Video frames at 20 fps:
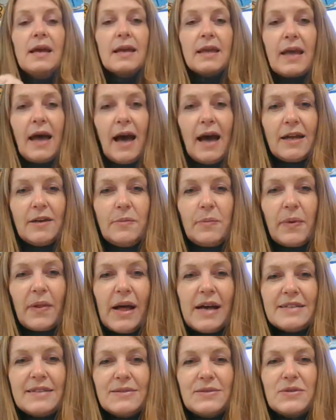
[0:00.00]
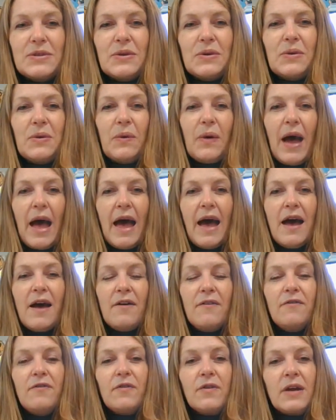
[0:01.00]
God bless you
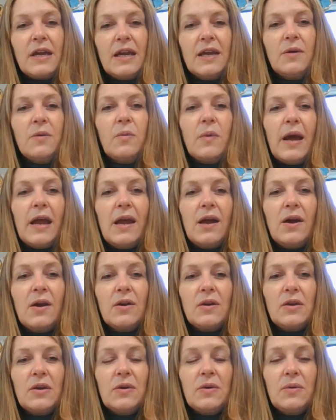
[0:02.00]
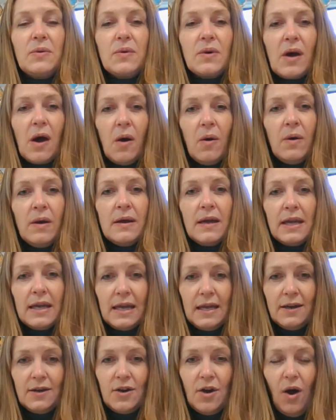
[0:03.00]
everywhere you go,
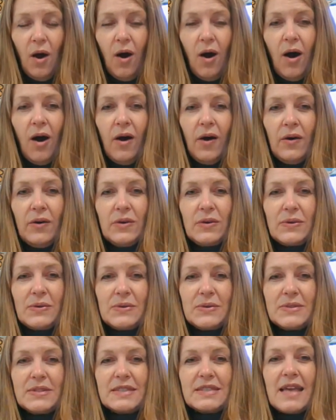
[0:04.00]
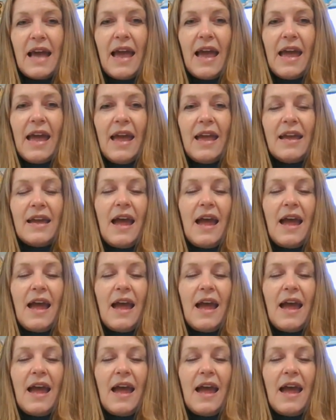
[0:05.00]
in all you say